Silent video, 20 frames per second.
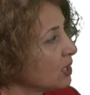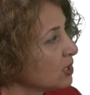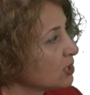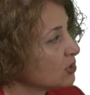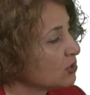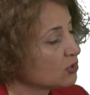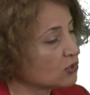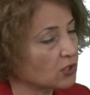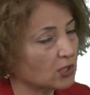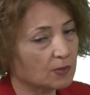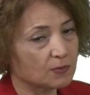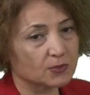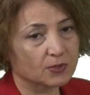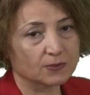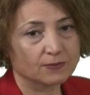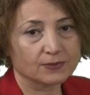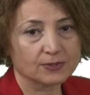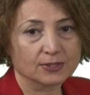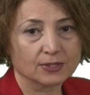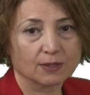in terms
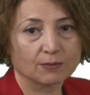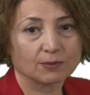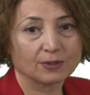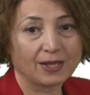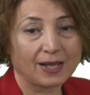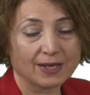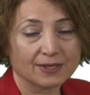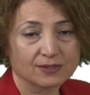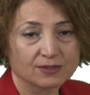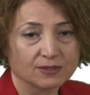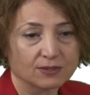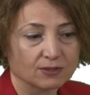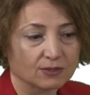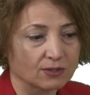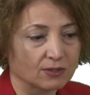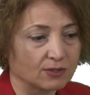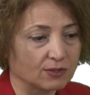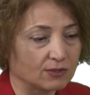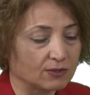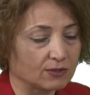of stabilizing
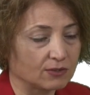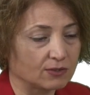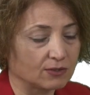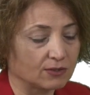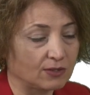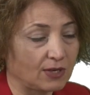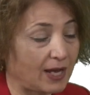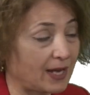the